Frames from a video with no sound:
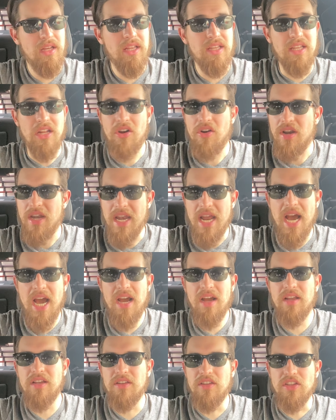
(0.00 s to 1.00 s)
are
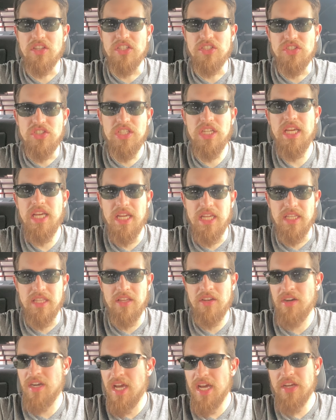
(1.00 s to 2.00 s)
not legit,
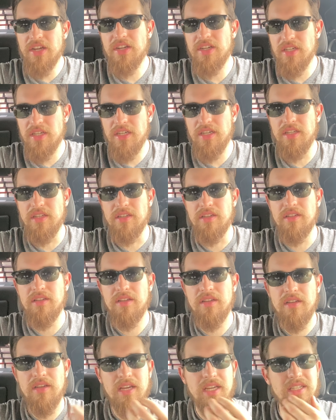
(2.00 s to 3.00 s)
that are not good.
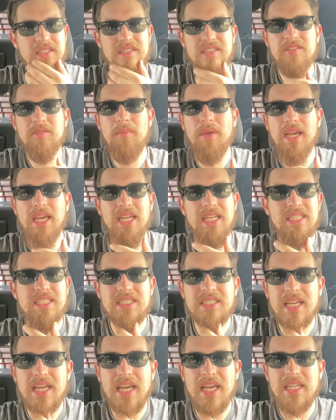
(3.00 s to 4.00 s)
It just doesn't make any
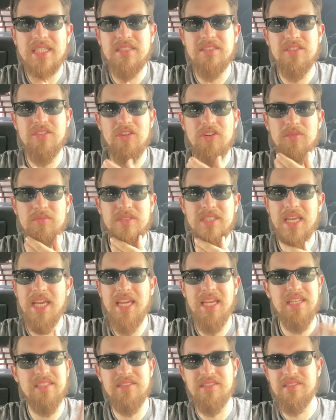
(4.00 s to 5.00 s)
sense. You know what I'm
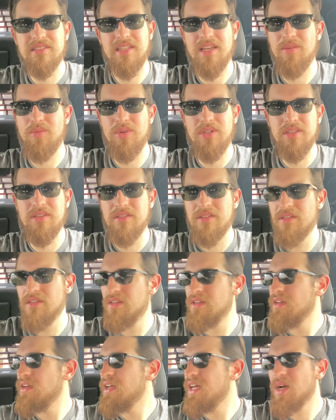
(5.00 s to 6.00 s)
saying? It's just like, what
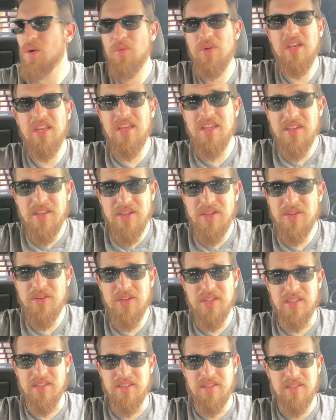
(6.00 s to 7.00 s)
are you doing?